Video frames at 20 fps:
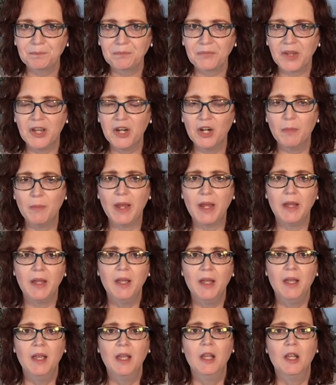Hear me.
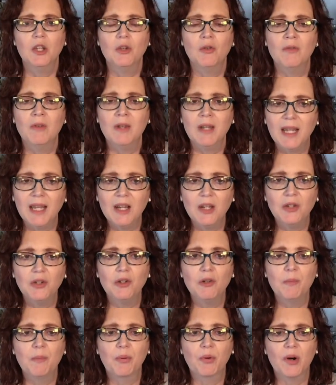You need
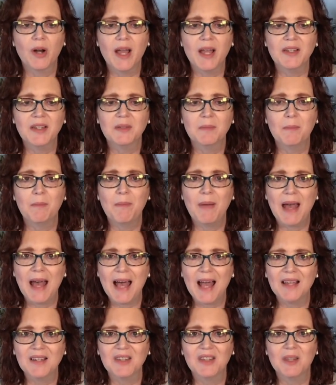to press
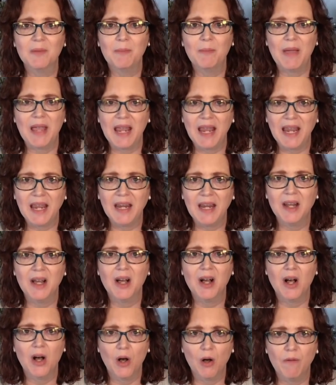past the
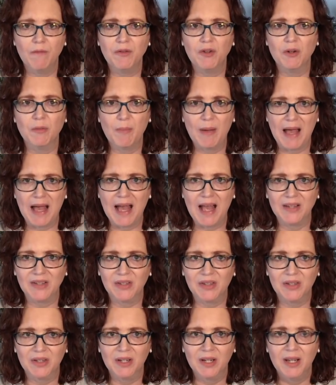pain of your
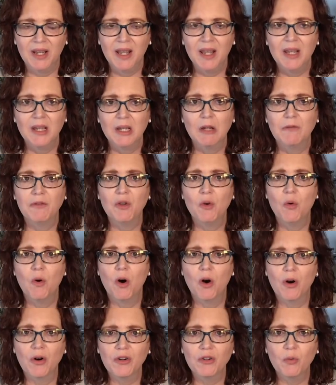past. If you
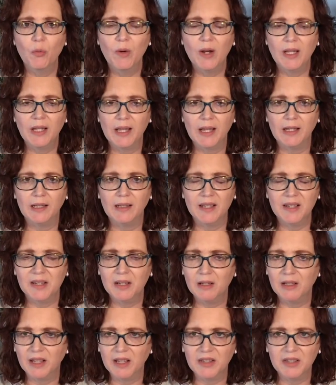aren't willing,
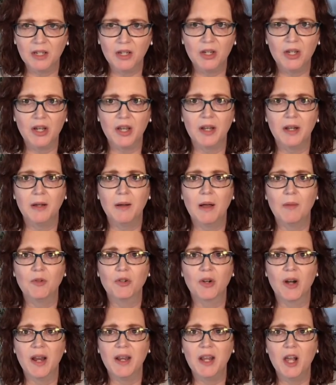listen good. I'm
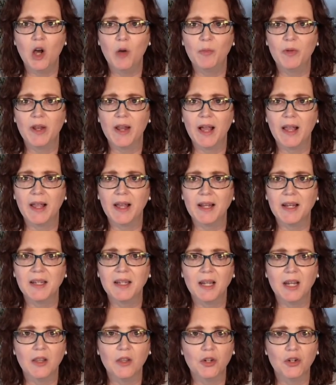trying to help you now. I got to
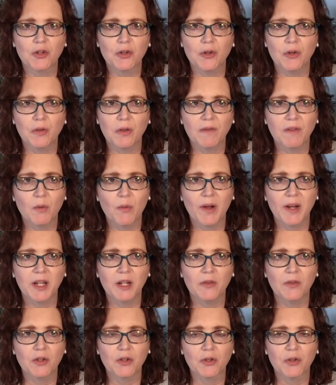tell you the truth. If you want to
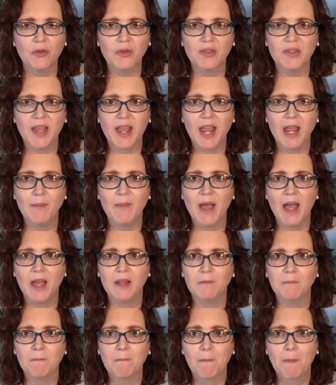hear the truth, say amen.
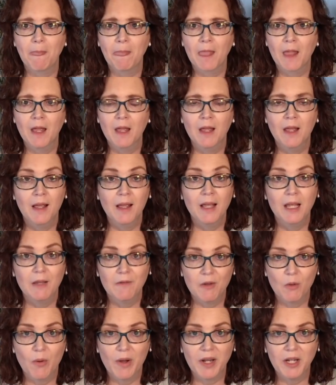If
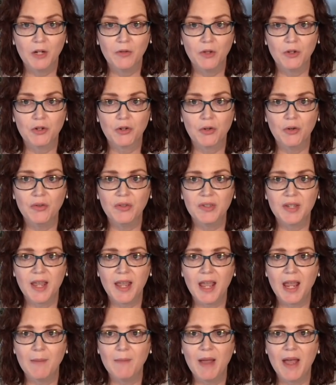you want to hear the truth,
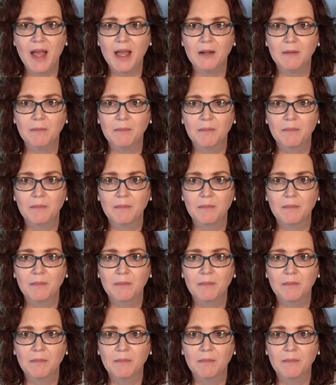say amen.